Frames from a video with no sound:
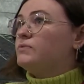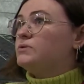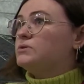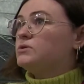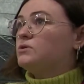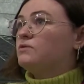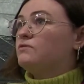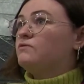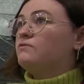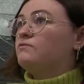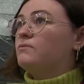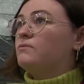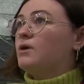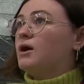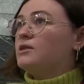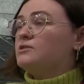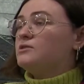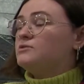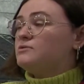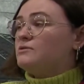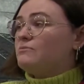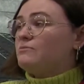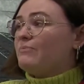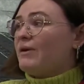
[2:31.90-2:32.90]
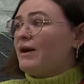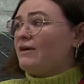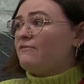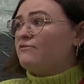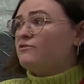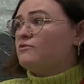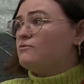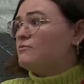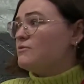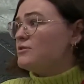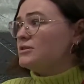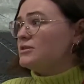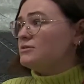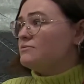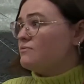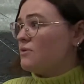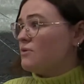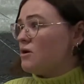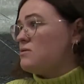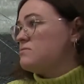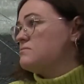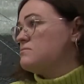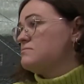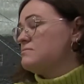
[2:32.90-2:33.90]
sort of answering back for what's
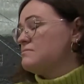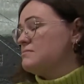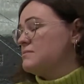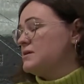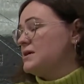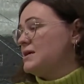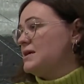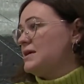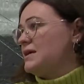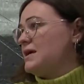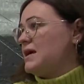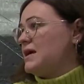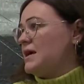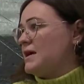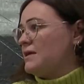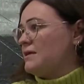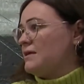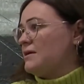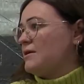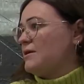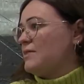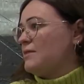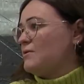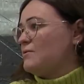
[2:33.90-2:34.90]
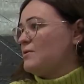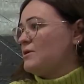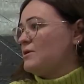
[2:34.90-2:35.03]
wrong in